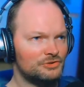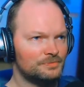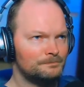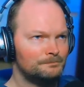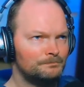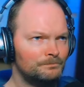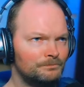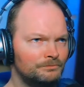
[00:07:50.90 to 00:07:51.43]

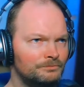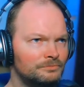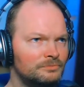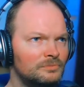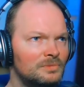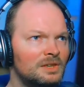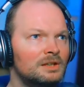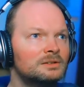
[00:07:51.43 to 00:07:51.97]
Jeez, I
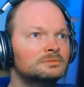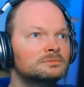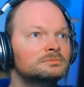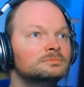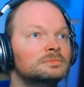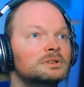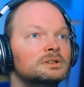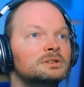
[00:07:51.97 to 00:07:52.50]
am so
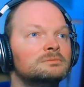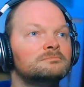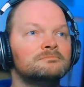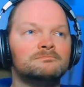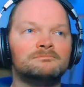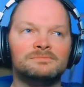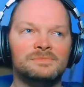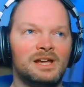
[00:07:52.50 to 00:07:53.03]
not geared for